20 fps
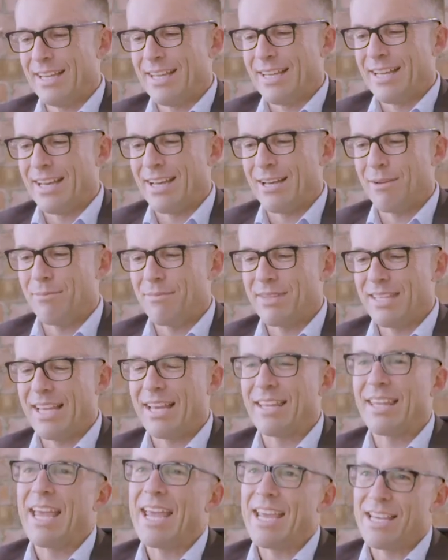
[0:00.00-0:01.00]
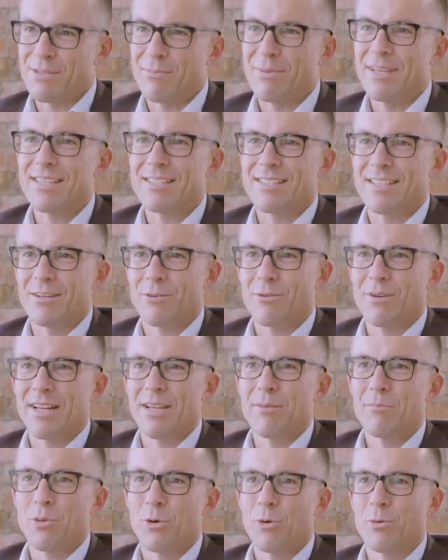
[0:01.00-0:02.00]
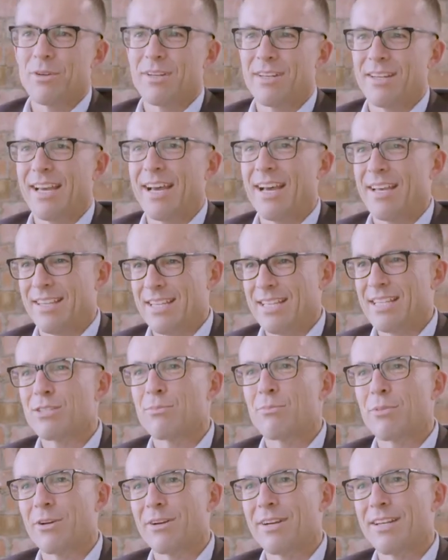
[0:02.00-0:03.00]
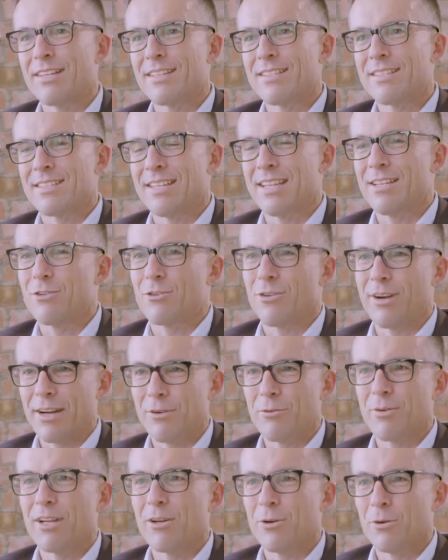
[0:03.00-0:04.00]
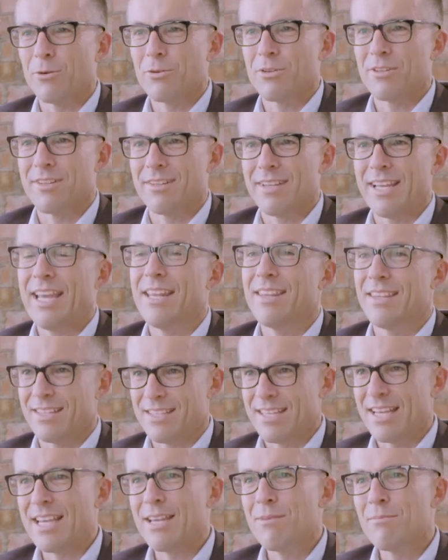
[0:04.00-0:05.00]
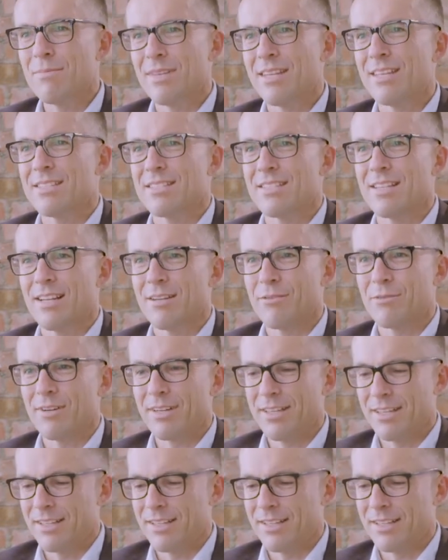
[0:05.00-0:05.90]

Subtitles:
The other aspects that are really important are the experience and track record and the team that's delivering